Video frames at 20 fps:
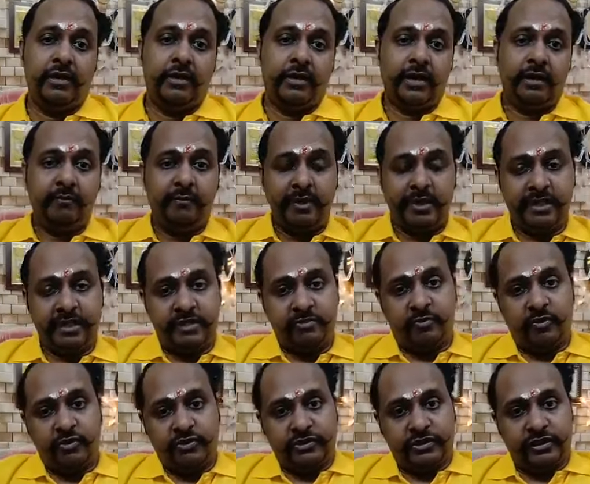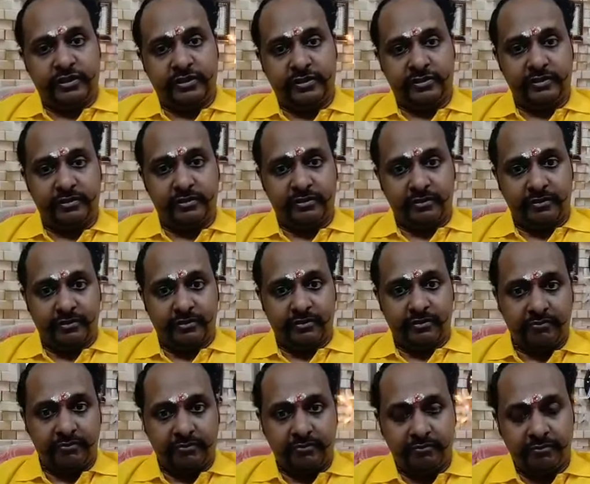MPT sports is
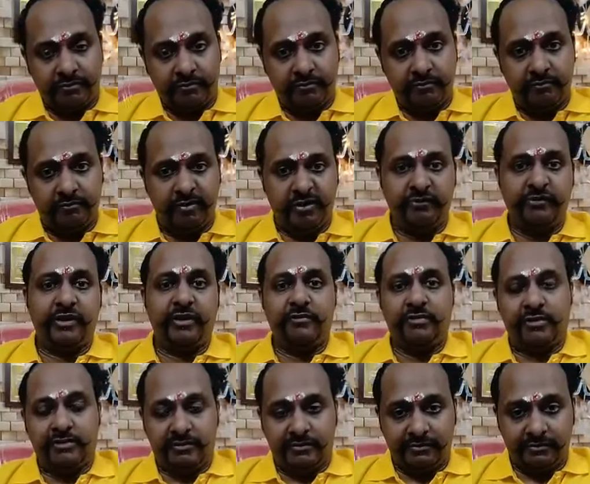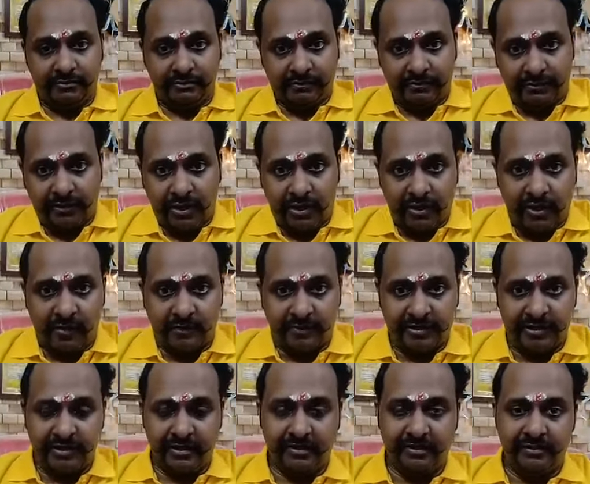preferable or
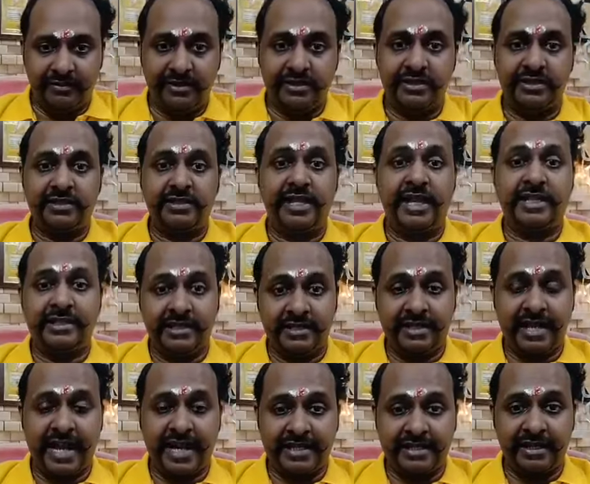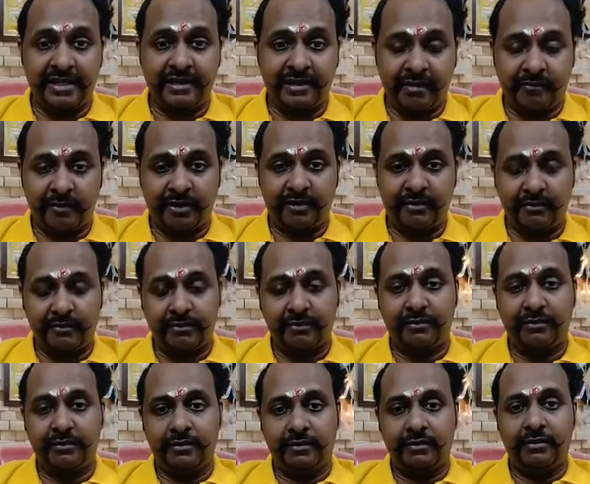optional. This is like these ads are coming.
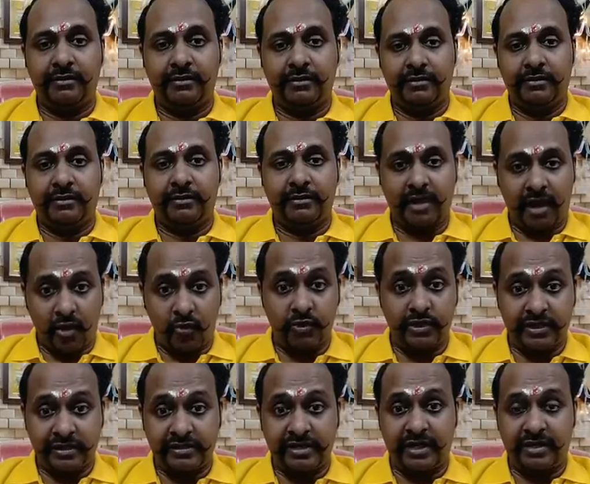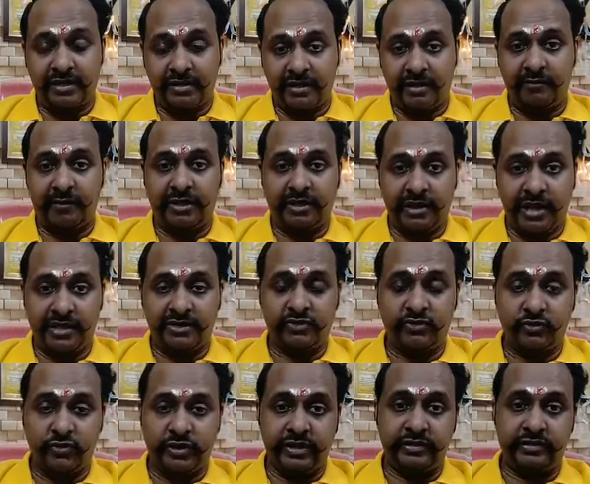Now it has started coming last
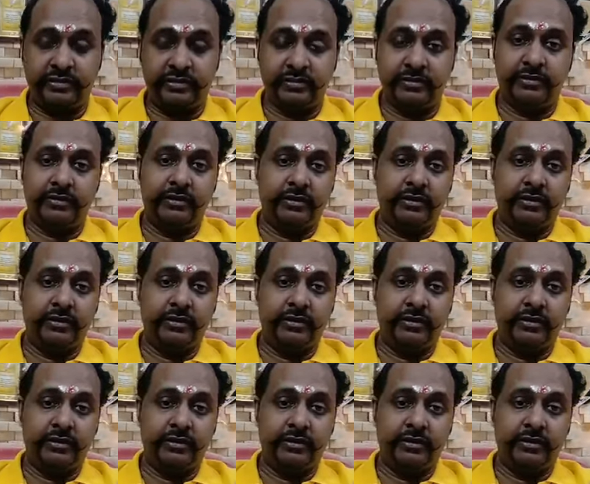two years.